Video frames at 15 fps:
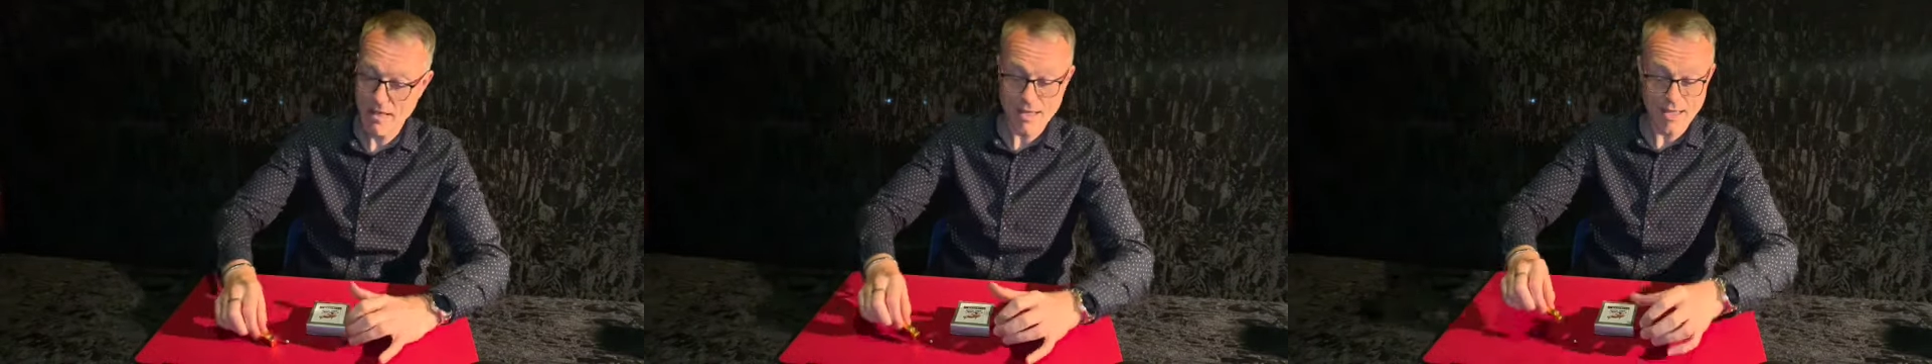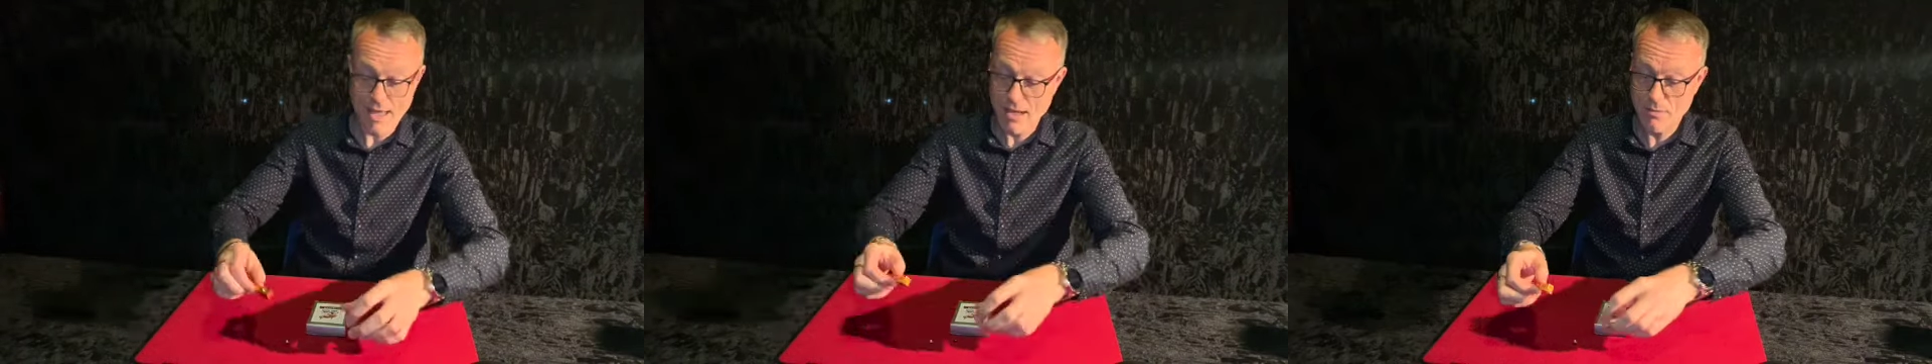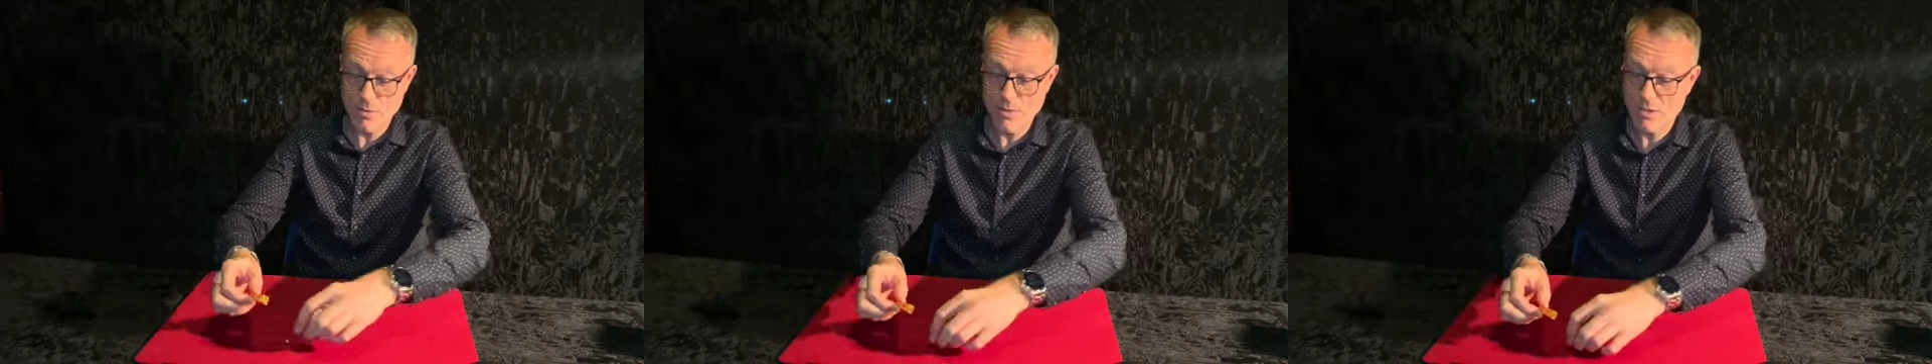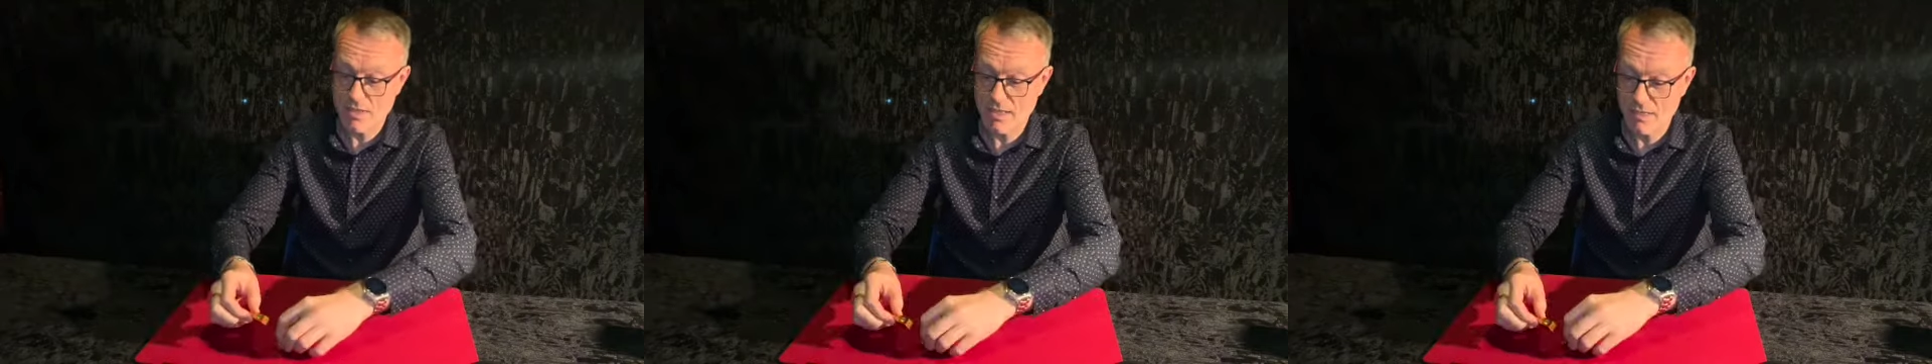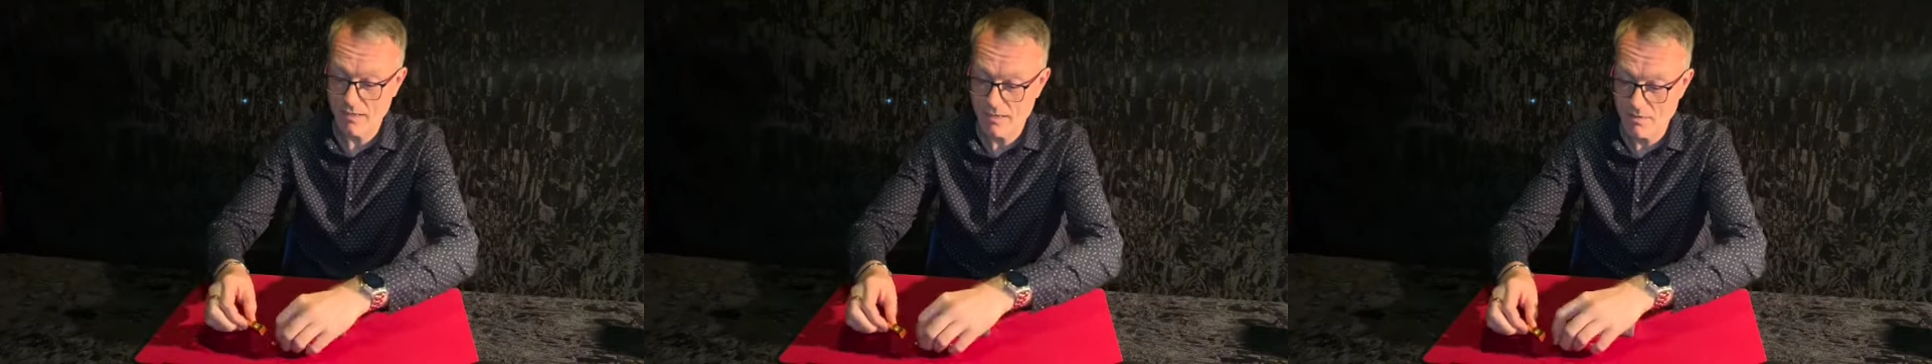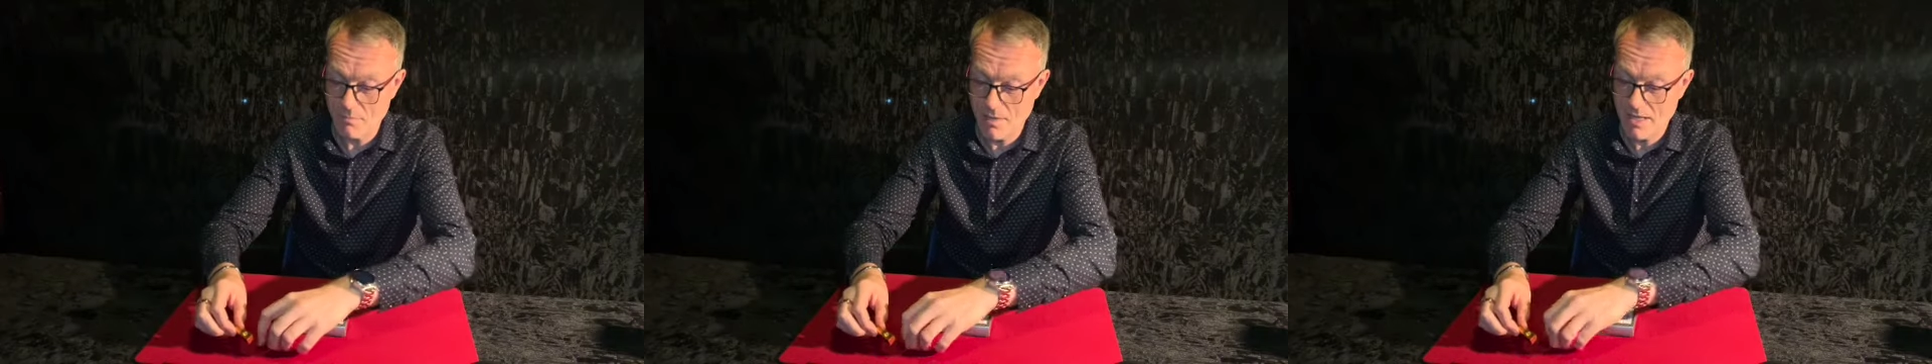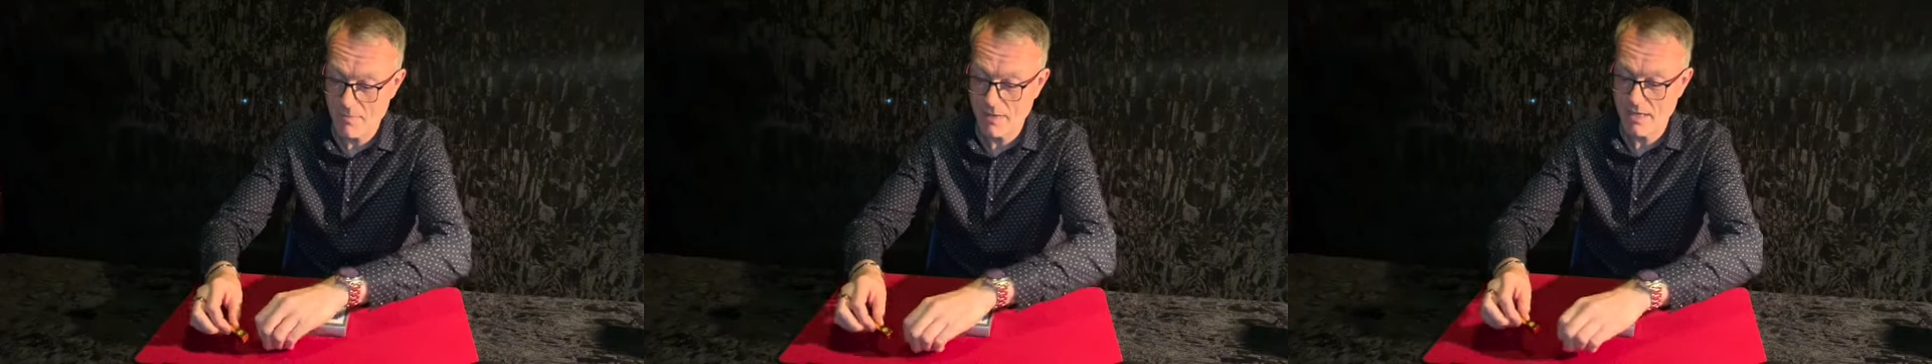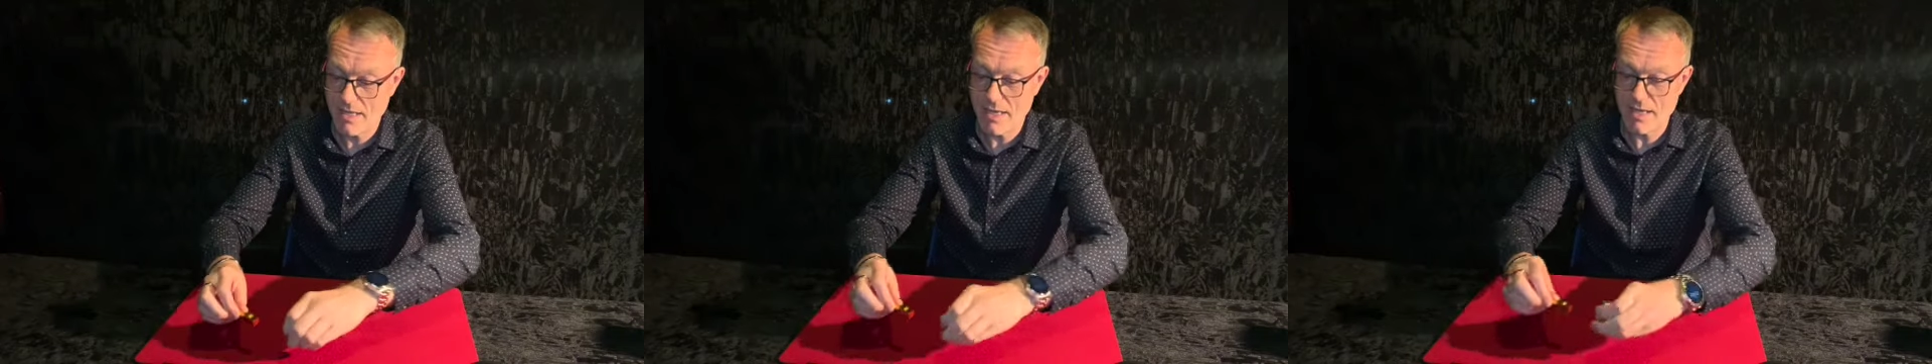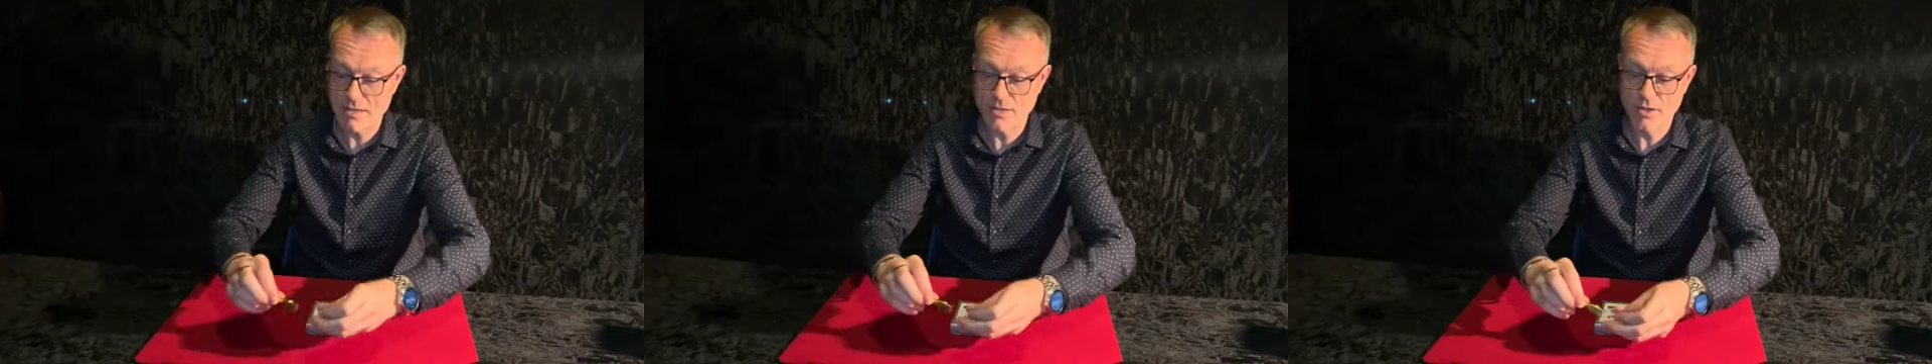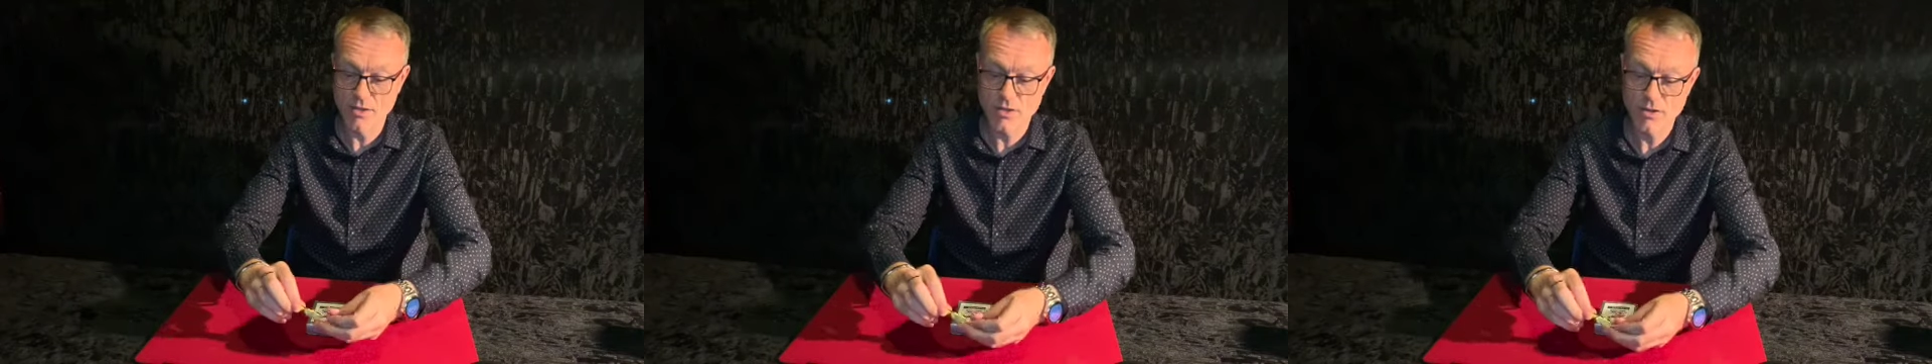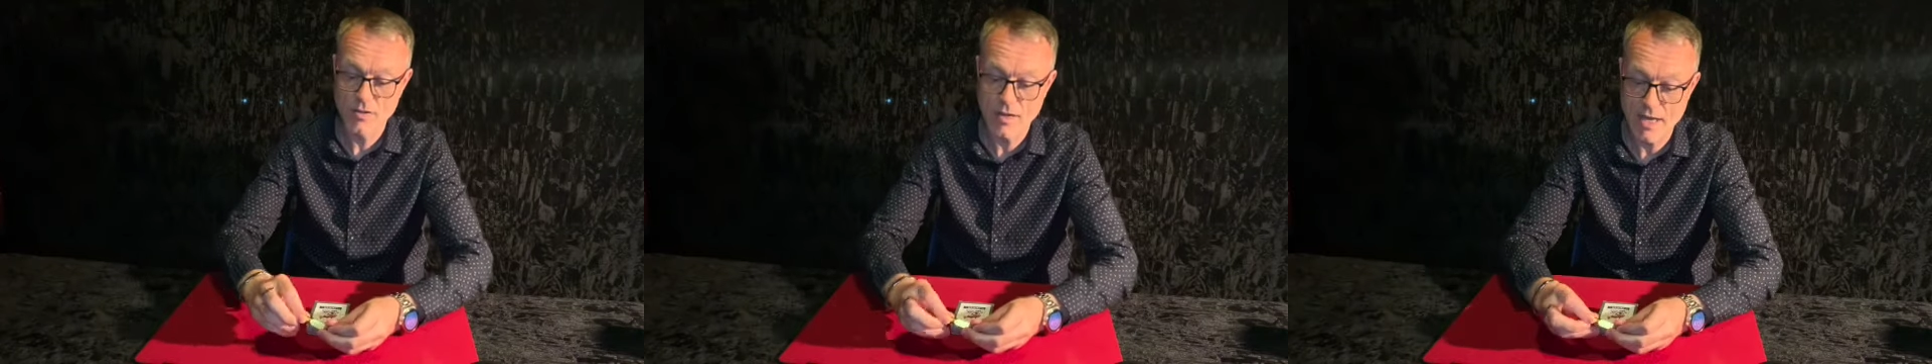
Again, we used to sell these many, many years ago.